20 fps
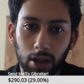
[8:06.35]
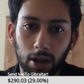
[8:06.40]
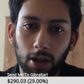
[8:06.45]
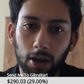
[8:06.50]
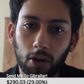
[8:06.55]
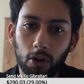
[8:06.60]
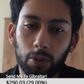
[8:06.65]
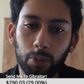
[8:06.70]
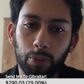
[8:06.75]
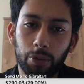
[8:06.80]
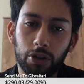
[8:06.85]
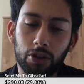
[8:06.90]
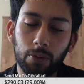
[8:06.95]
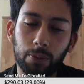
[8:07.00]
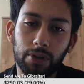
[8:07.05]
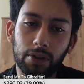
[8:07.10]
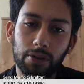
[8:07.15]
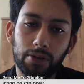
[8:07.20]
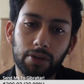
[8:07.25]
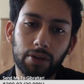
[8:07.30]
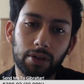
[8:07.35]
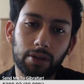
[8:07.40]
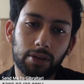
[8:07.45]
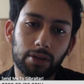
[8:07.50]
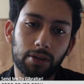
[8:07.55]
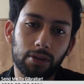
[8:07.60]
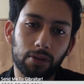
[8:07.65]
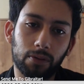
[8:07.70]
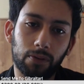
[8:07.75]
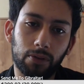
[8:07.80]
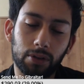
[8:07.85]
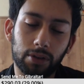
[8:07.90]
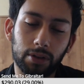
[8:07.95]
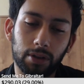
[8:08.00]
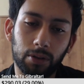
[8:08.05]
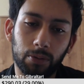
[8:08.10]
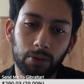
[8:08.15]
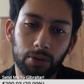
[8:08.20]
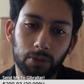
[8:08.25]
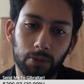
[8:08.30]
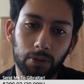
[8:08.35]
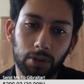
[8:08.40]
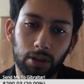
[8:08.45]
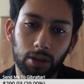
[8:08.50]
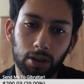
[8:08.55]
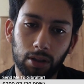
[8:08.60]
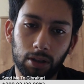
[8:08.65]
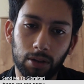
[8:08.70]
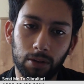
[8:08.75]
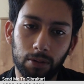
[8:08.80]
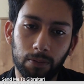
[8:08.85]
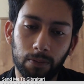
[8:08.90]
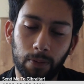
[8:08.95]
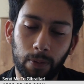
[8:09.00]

Oh, and bishop c6 obviously was winning now,